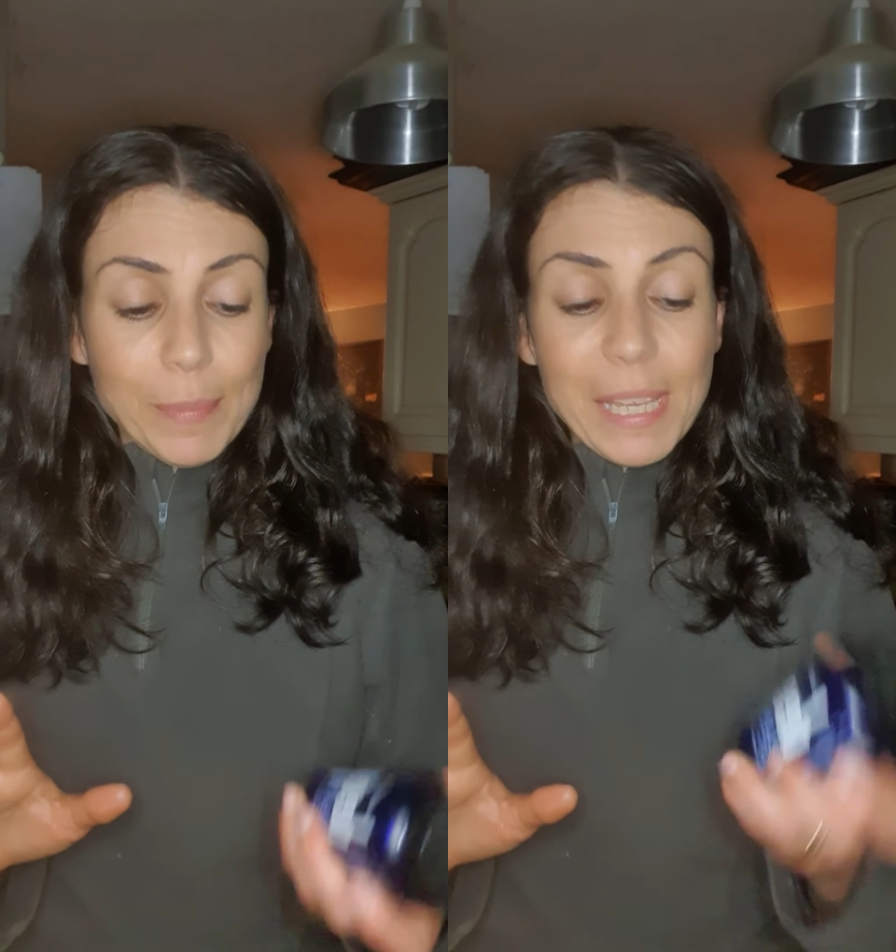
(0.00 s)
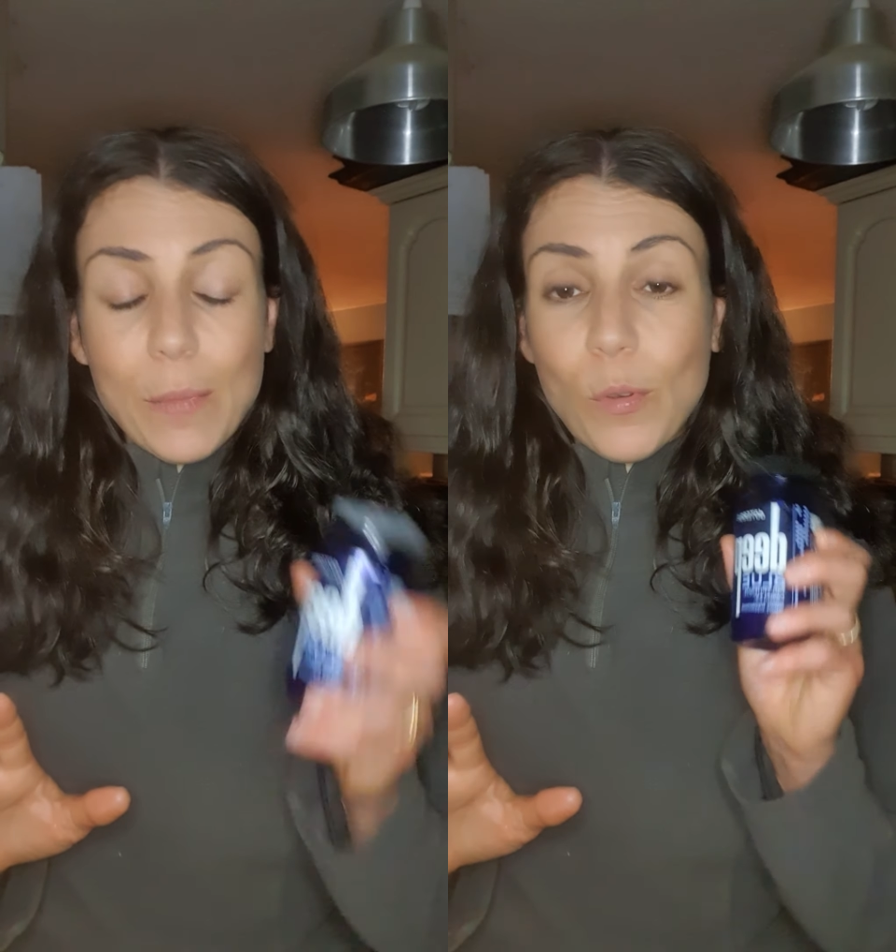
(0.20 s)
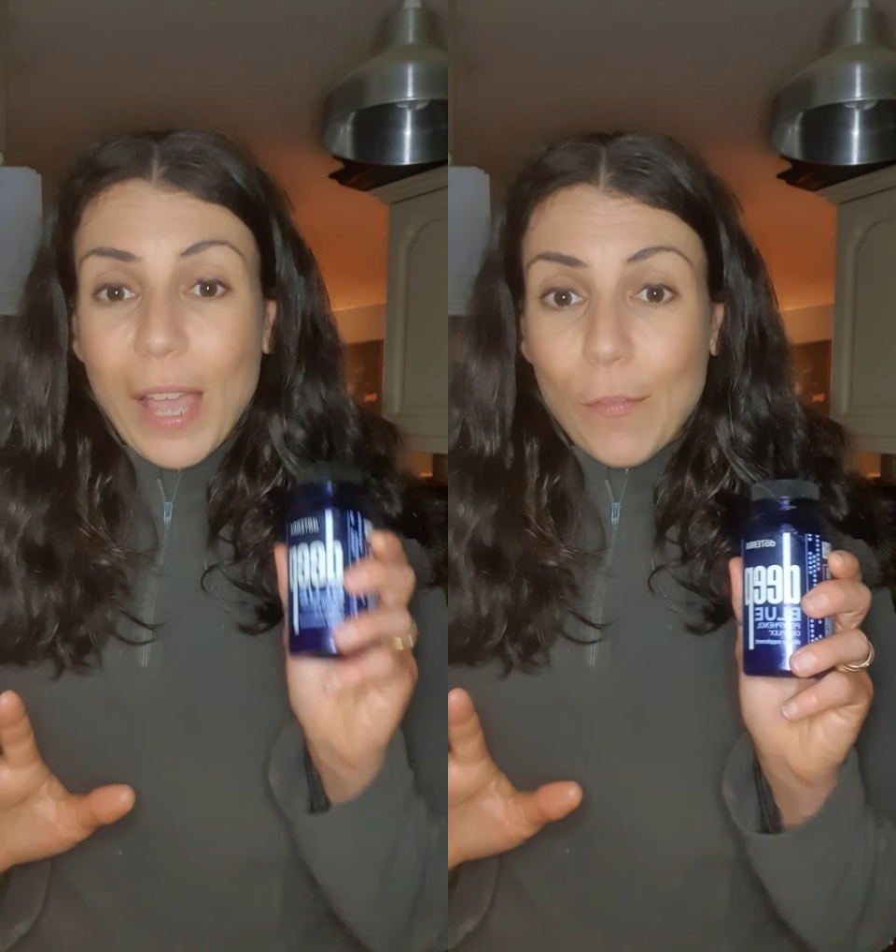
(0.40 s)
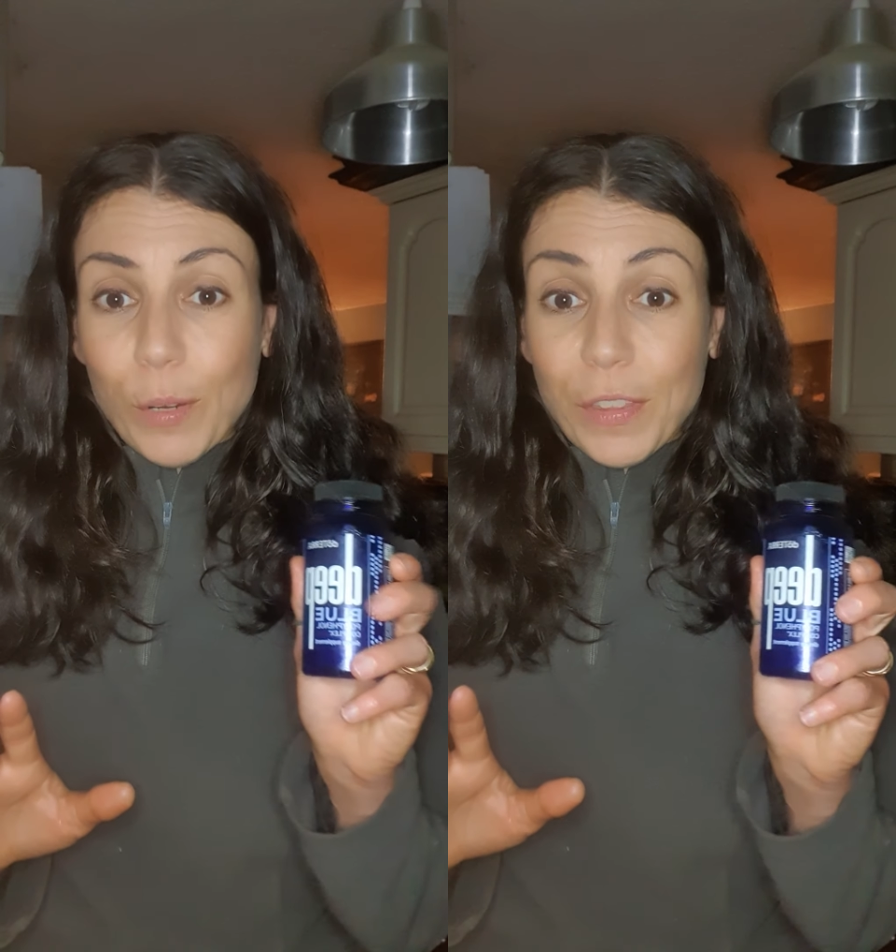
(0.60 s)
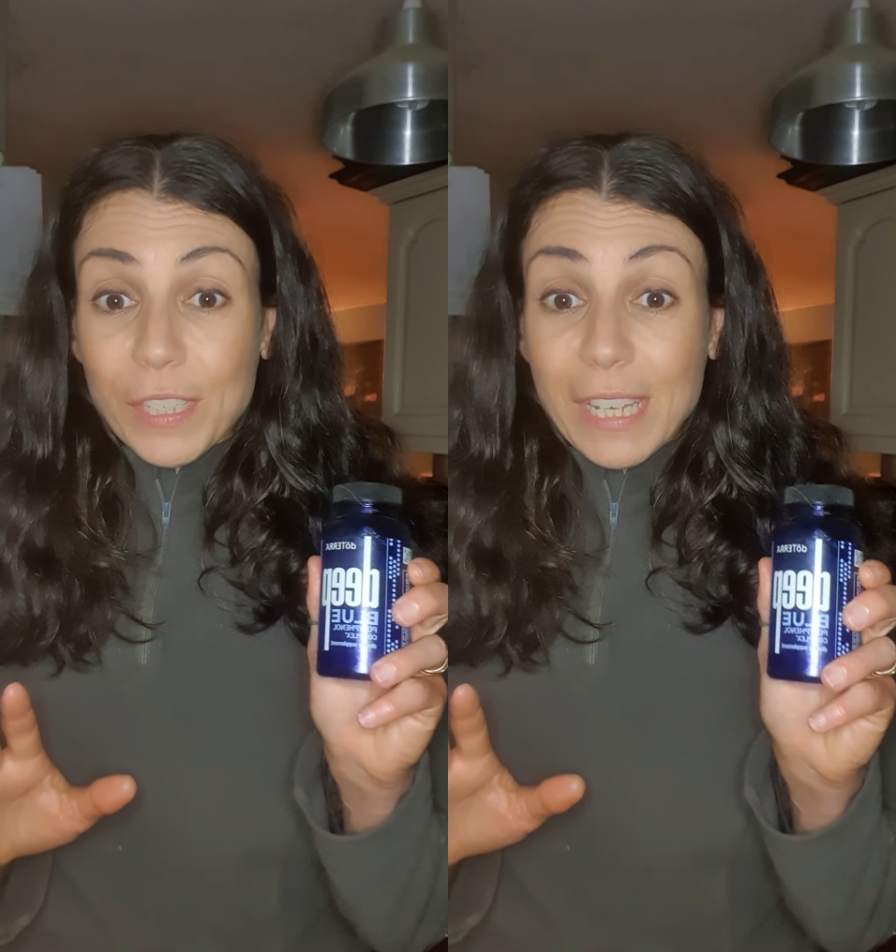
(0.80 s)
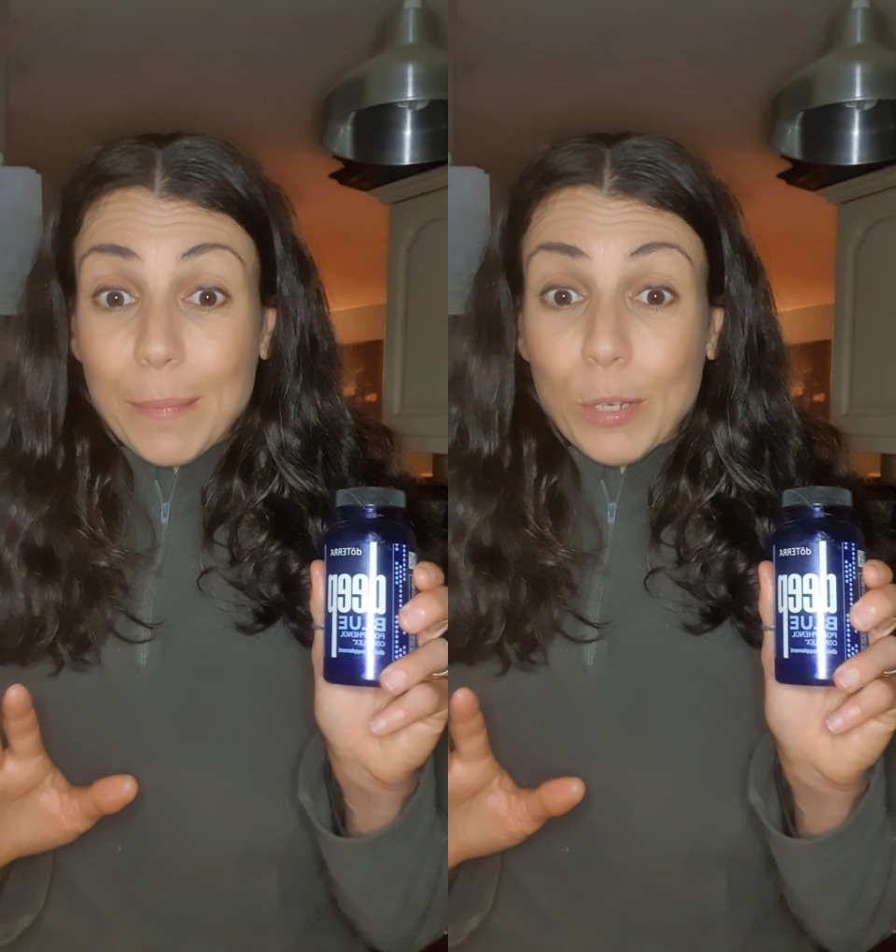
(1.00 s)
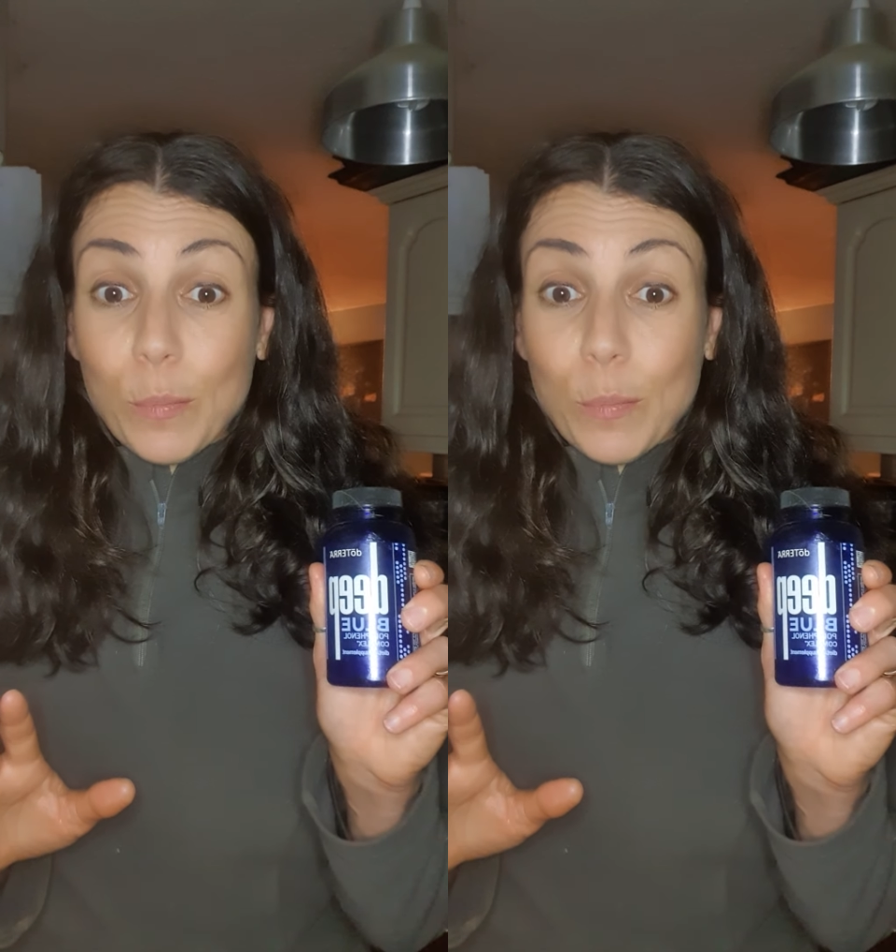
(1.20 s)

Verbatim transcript: he will have one of the deep blue